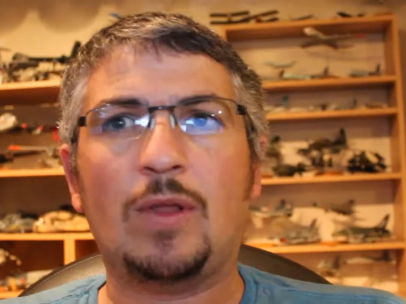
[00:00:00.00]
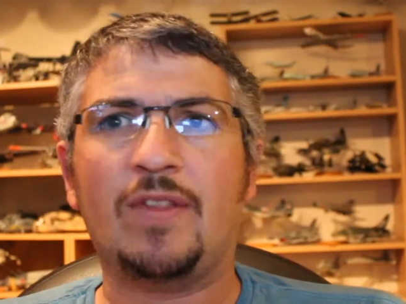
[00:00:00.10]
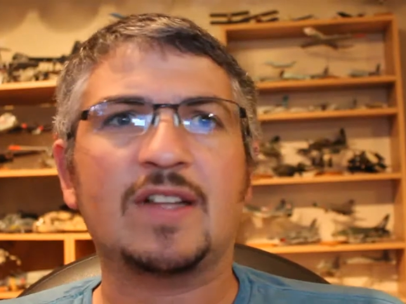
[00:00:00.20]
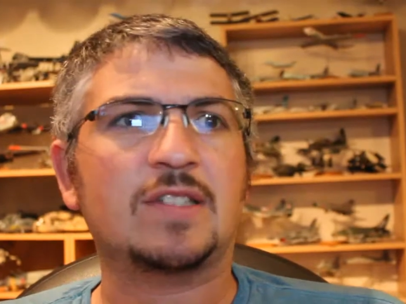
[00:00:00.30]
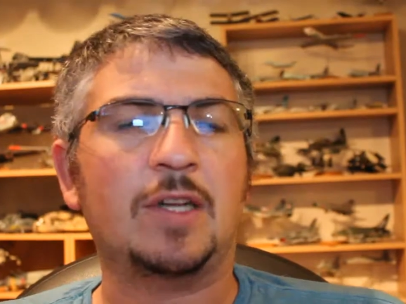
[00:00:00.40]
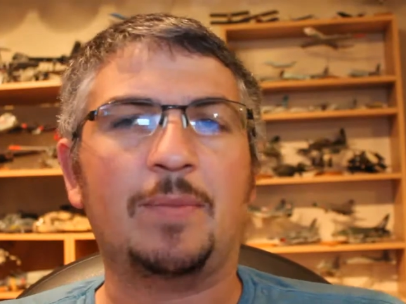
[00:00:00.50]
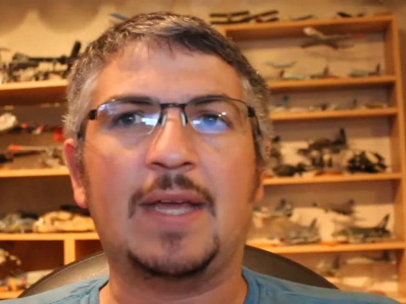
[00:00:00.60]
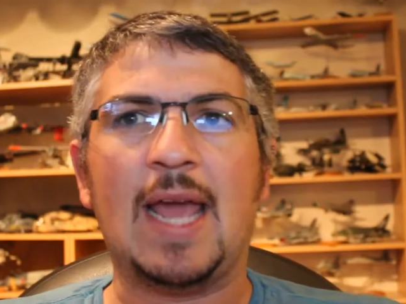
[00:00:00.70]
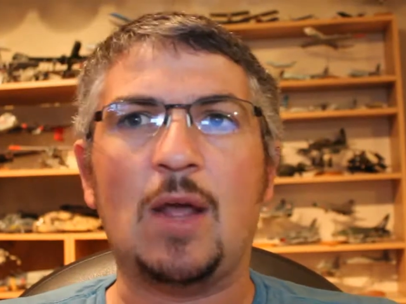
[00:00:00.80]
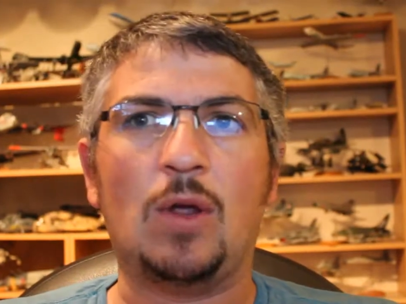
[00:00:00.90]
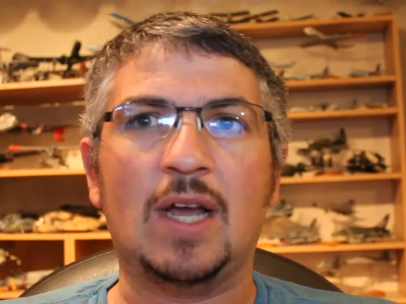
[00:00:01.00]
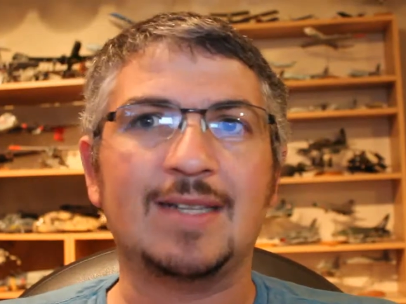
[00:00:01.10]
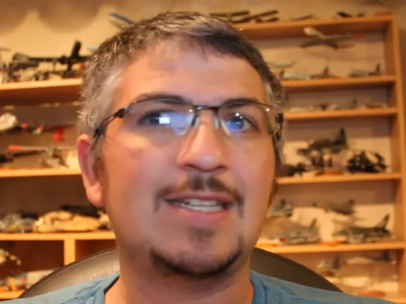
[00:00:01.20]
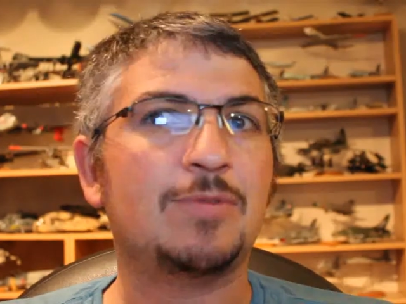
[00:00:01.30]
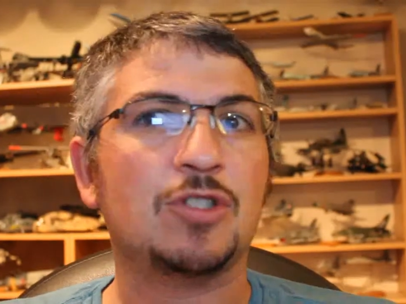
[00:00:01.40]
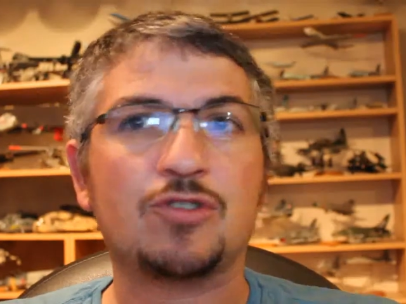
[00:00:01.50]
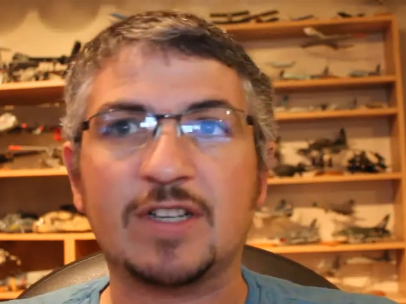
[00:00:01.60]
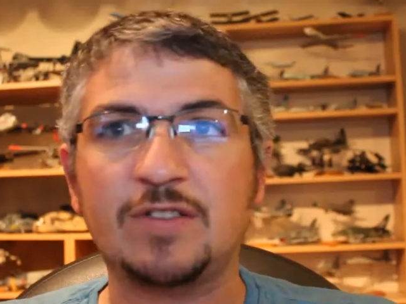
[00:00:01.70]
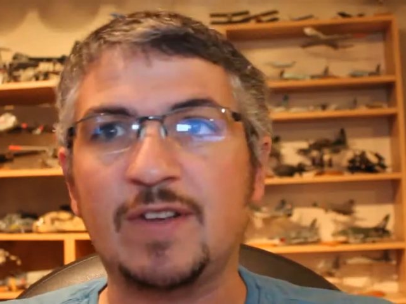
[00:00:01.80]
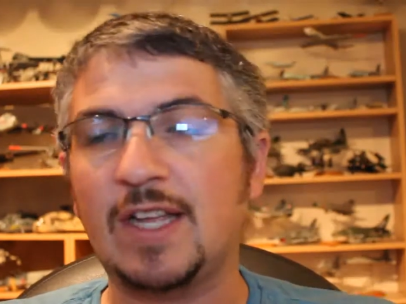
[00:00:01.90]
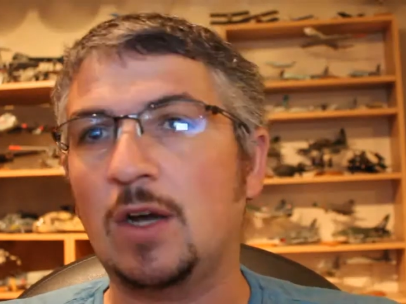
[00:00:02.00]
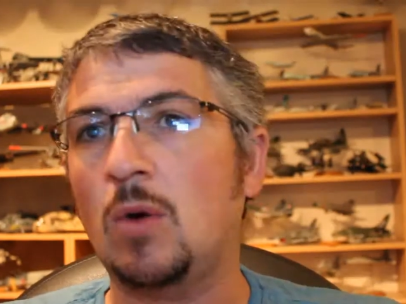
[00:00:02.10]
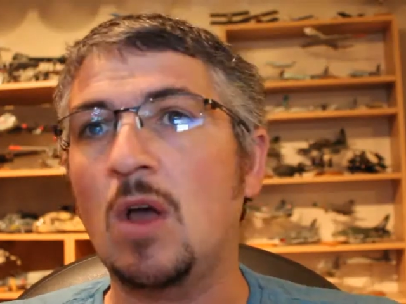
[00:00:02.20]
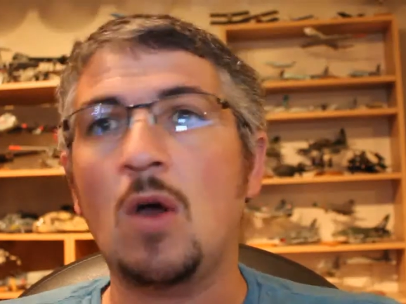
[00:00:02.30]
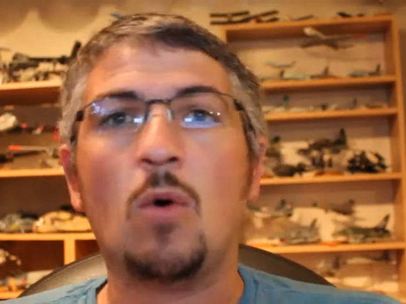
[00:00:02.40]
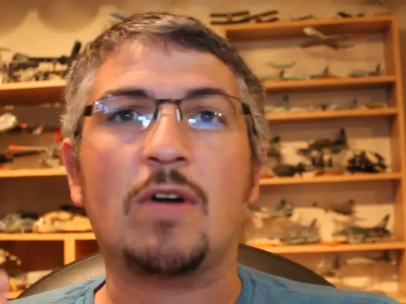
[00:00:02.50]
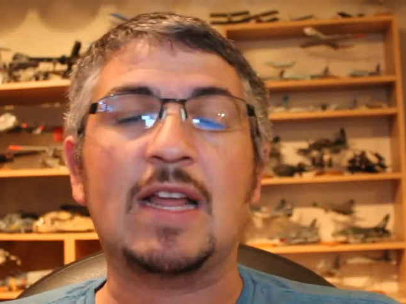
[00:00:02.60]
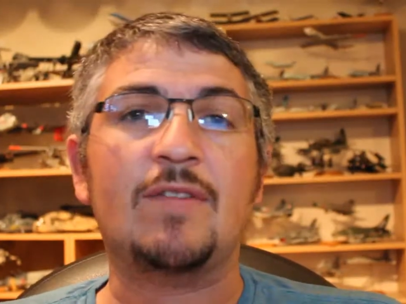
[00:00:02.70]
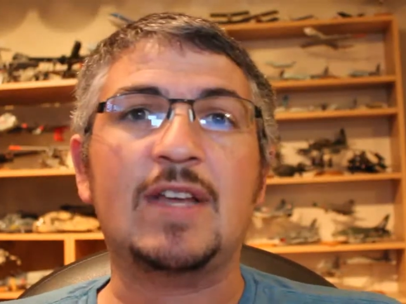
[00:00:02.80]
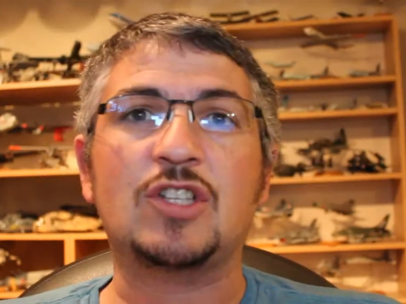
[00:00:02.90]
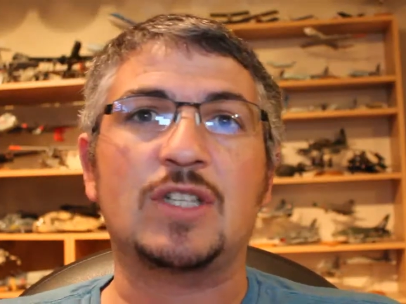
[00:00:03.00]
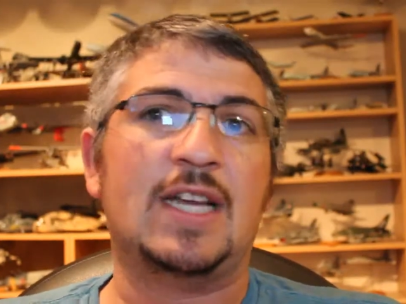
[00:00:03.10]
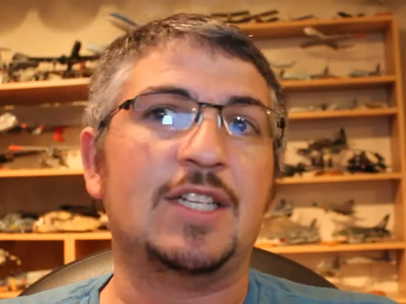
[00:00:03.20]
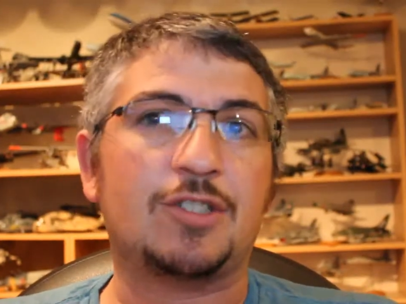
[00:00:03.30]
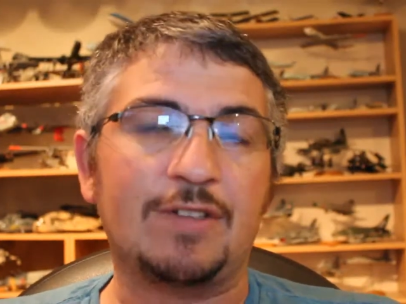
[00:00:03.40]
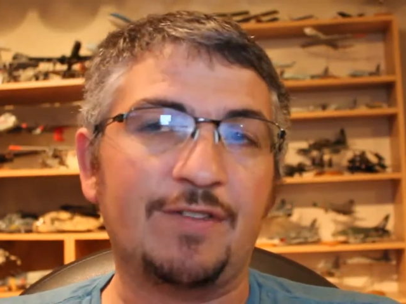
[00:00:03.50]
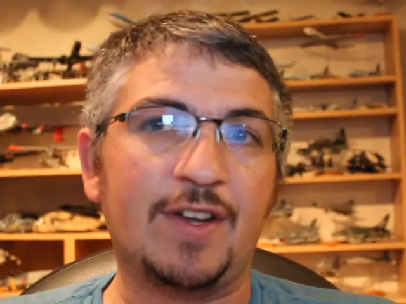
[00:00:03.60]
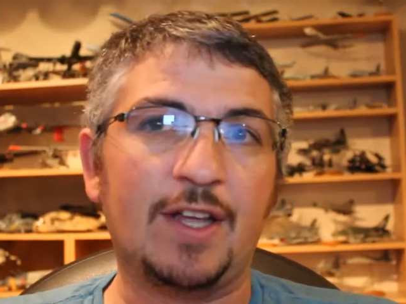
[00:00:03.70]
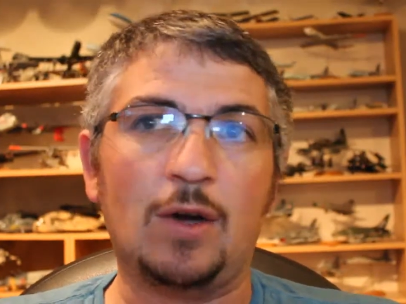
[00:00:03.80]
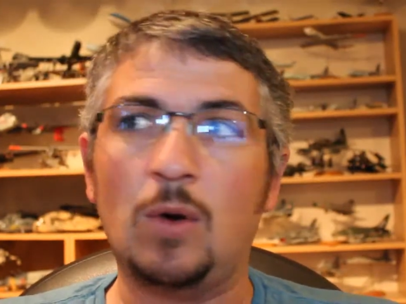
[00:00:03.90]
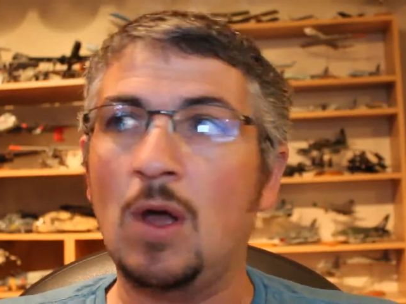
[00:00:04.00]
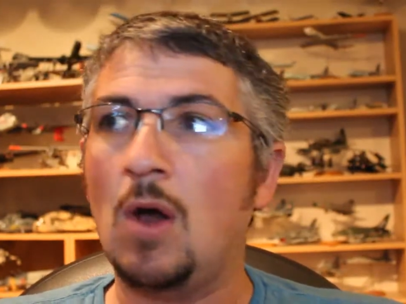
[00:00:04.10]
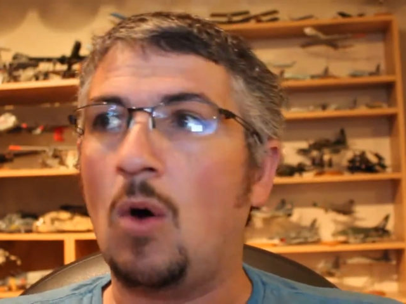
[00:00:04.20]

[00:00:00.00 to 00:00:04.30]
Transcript: that's going to be a, tips and tricks video or an aviation history video